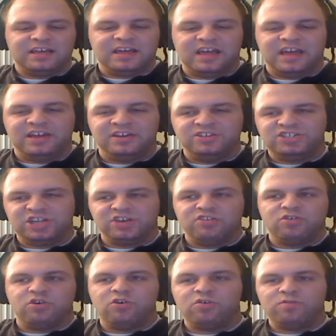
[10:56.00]
in
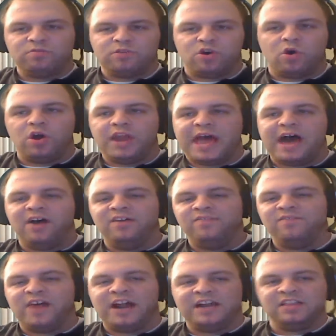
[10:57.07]
general, going out
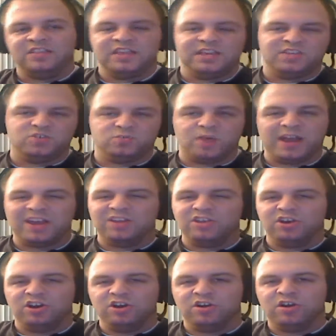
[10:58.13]
and fighting things,
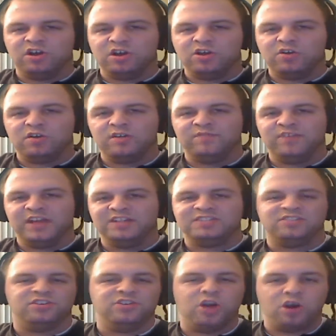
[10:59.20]
regular
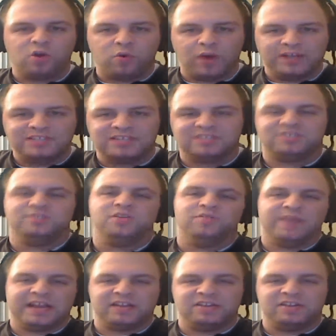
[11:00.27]
events, there are no quest systems, the regular